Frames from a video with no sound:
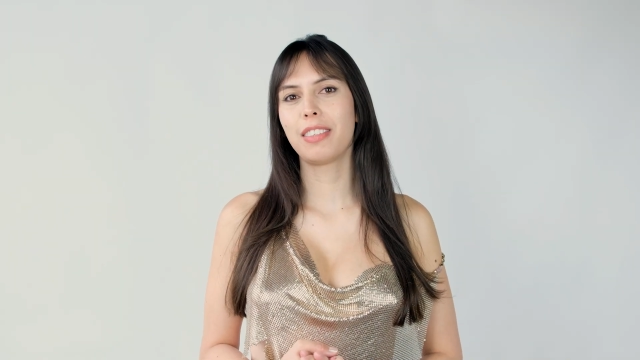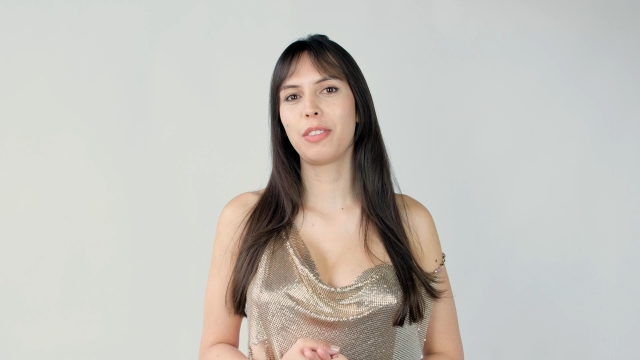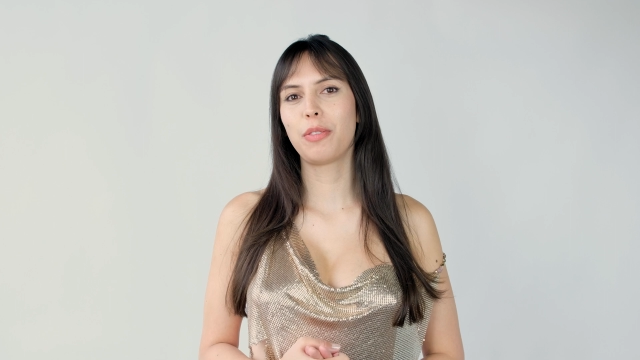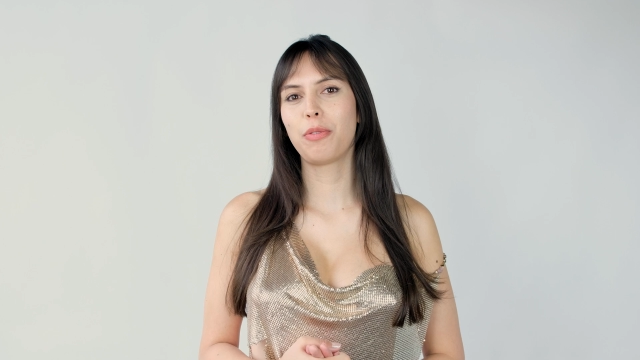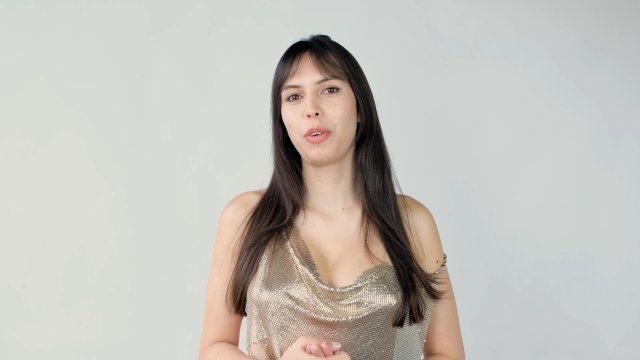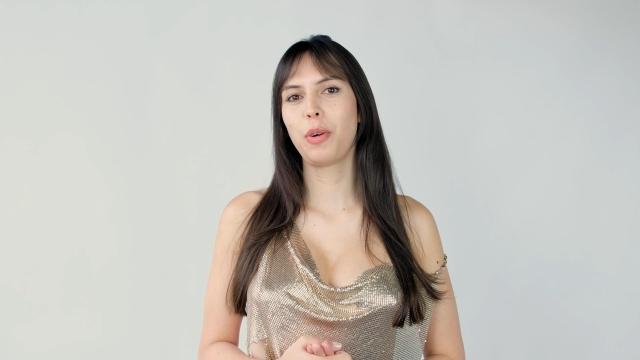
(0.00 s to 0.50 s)

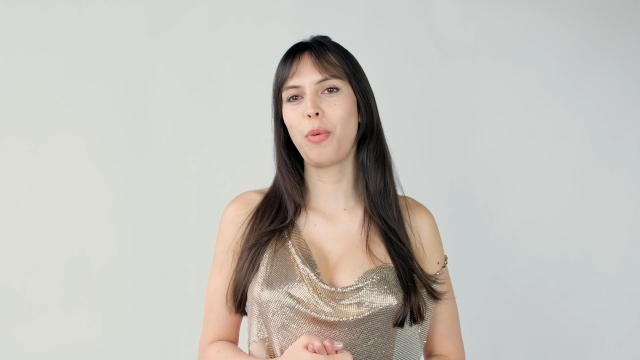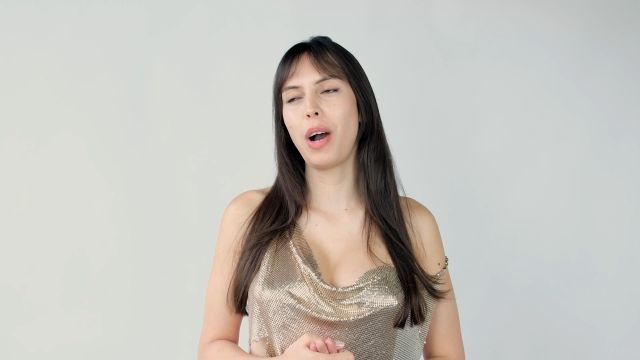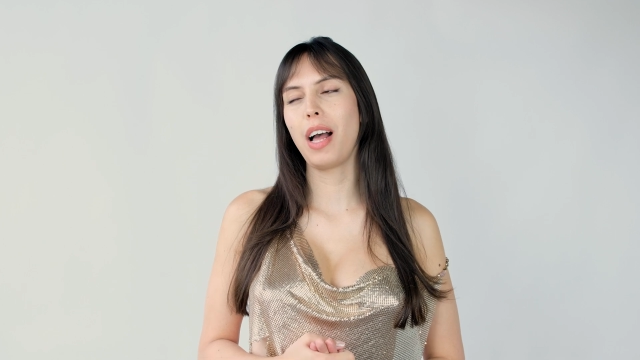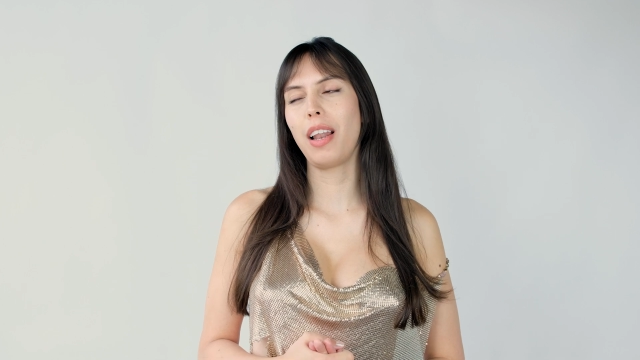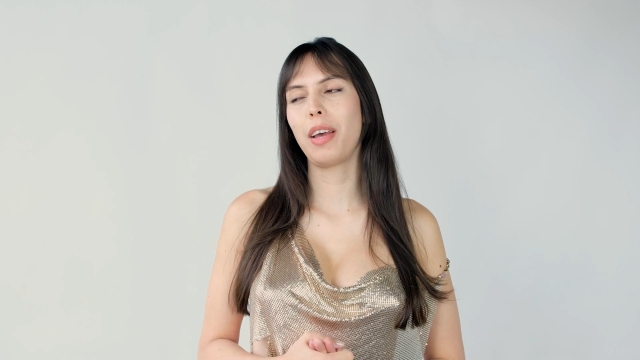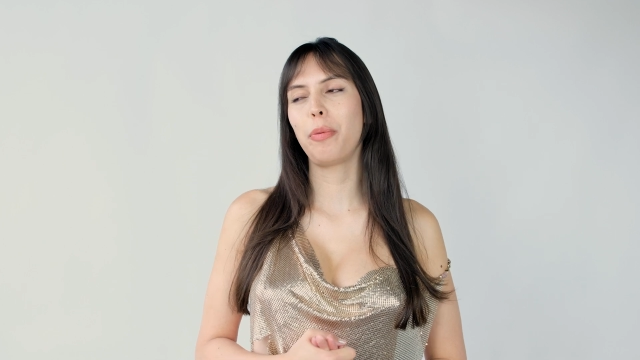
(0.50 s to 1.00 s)
because for a
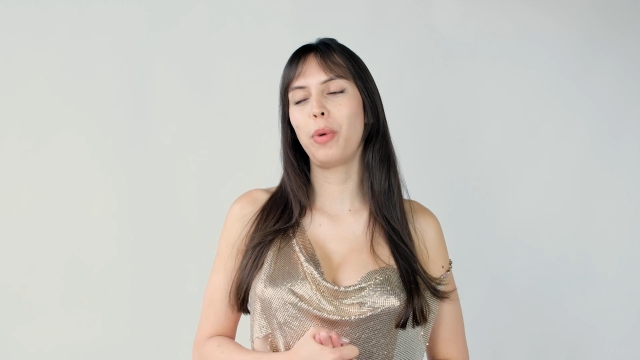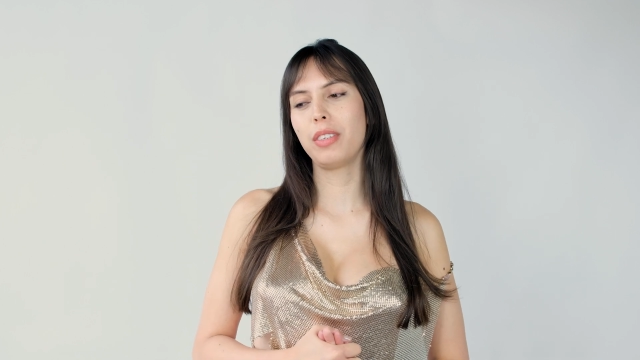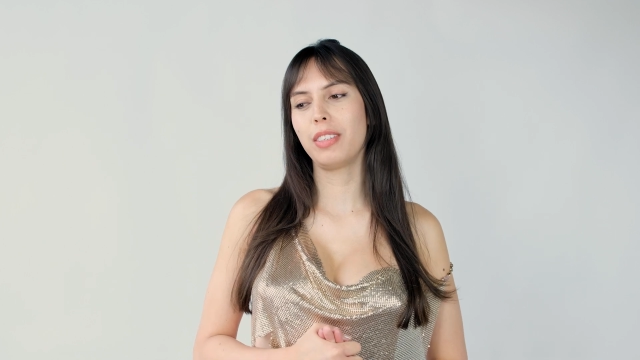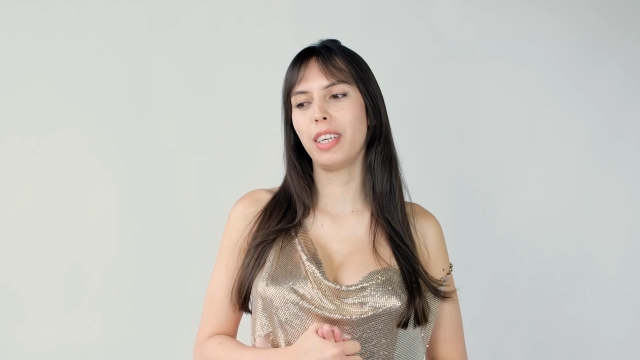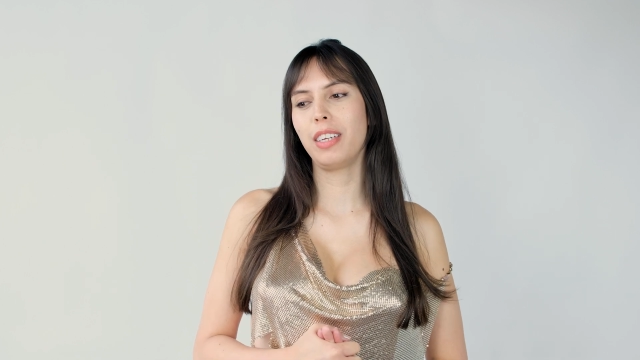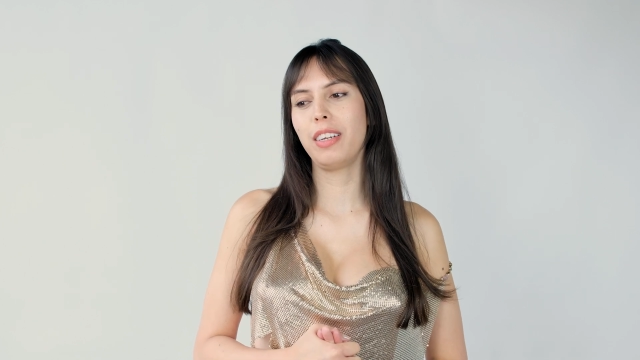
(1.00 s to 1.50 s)
while I
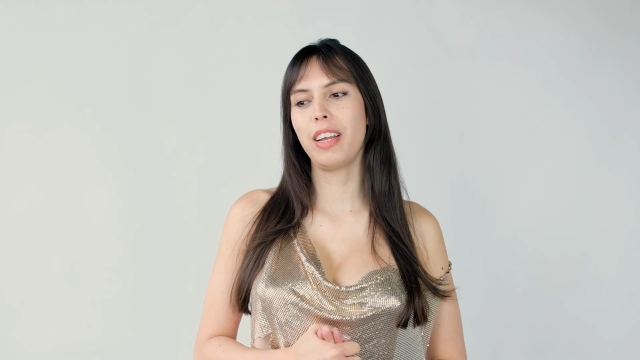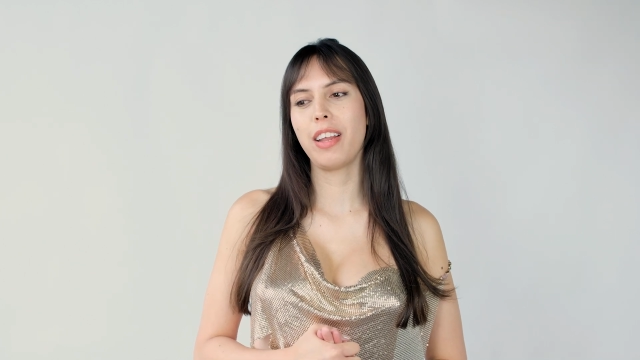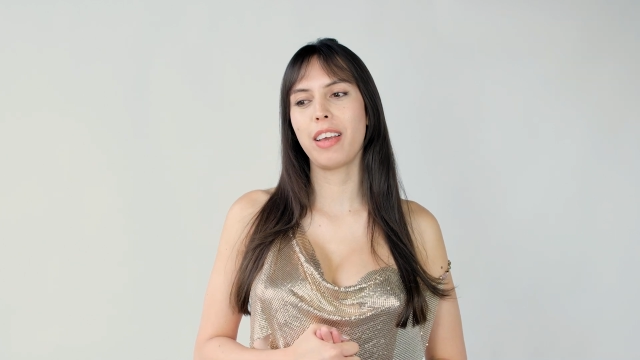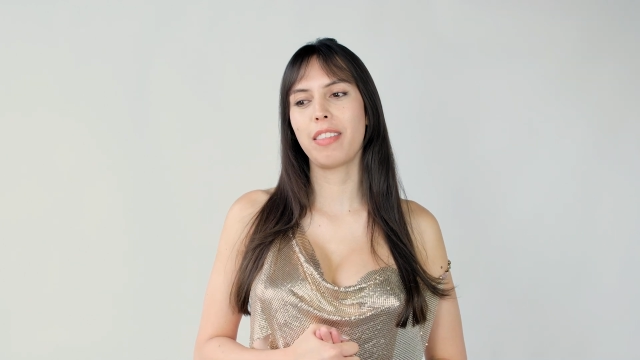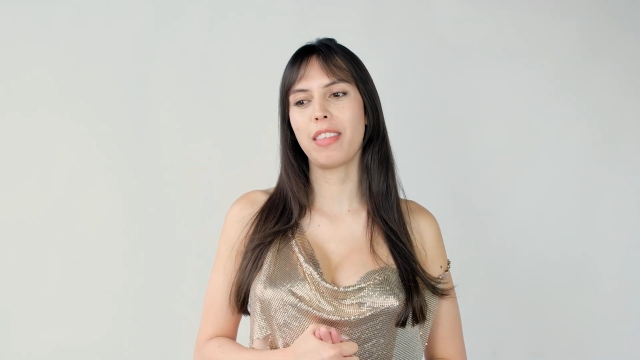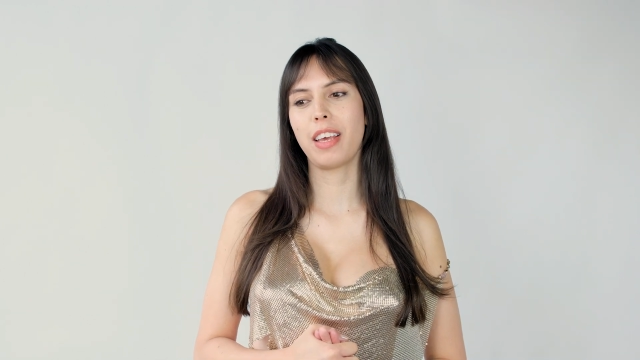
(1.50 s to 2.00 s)
wasn't,
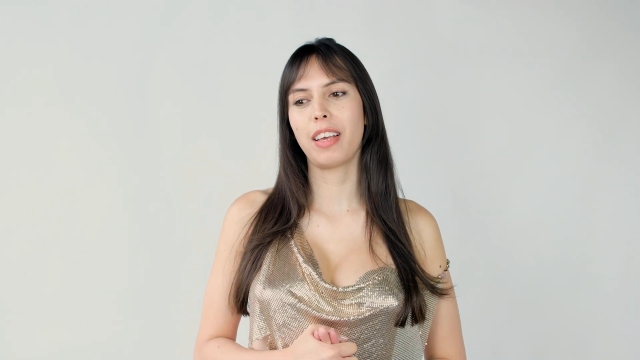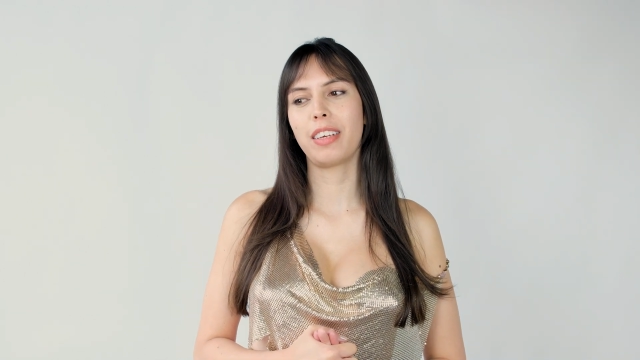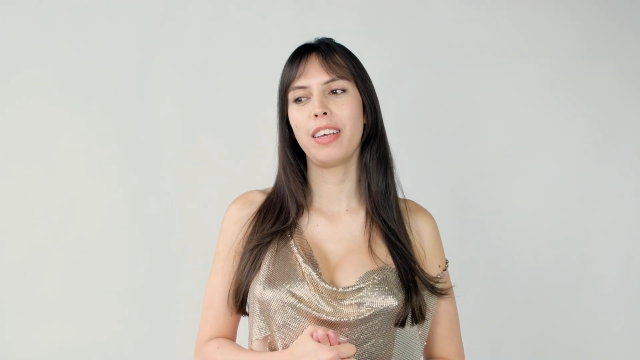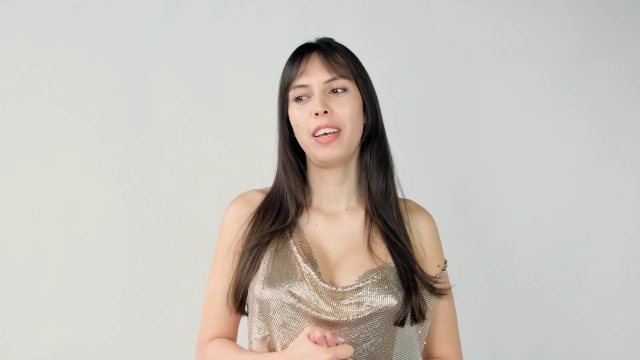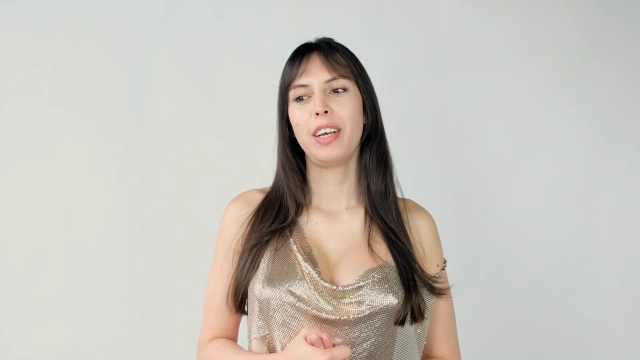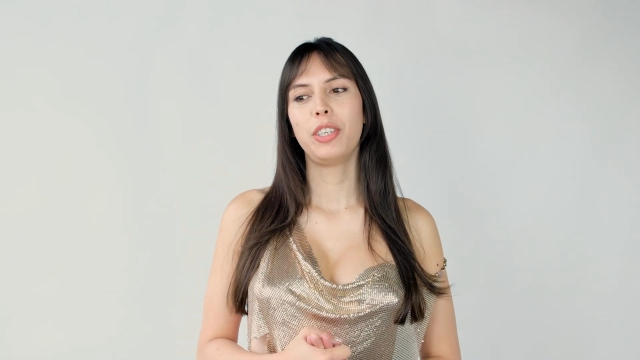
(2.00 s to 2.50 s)
and I
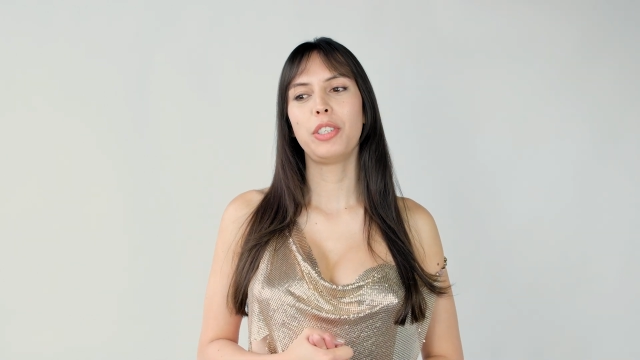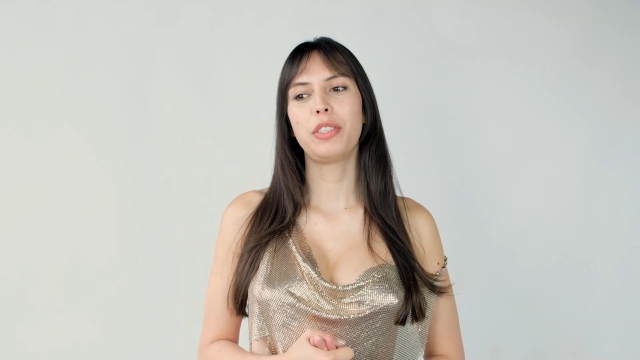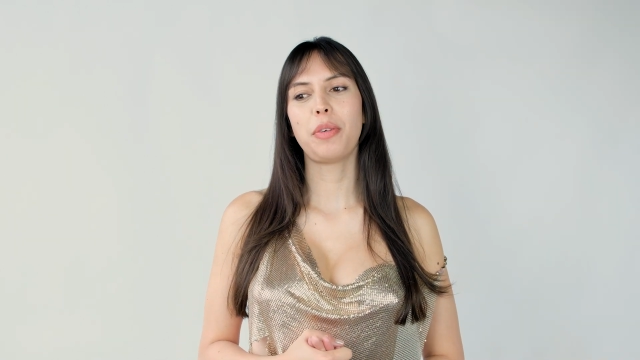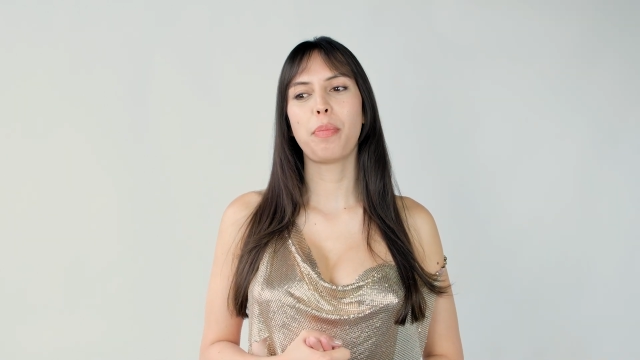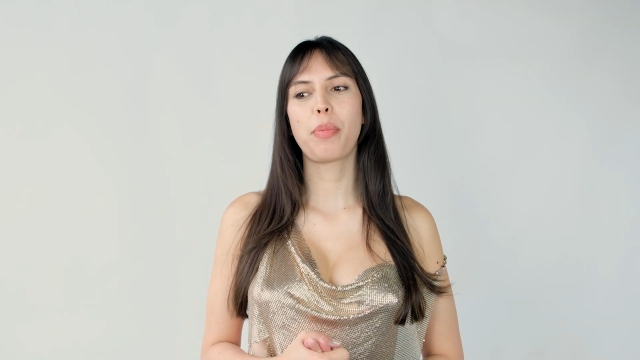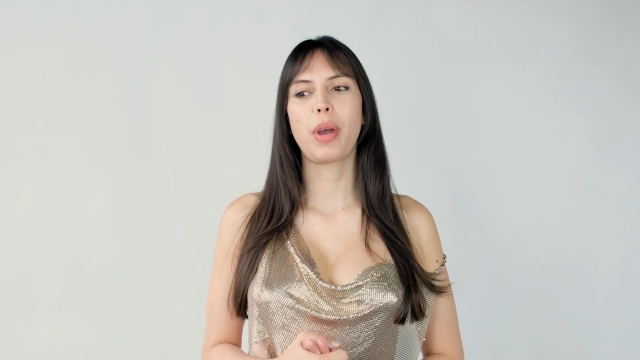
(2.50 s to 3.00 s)
think just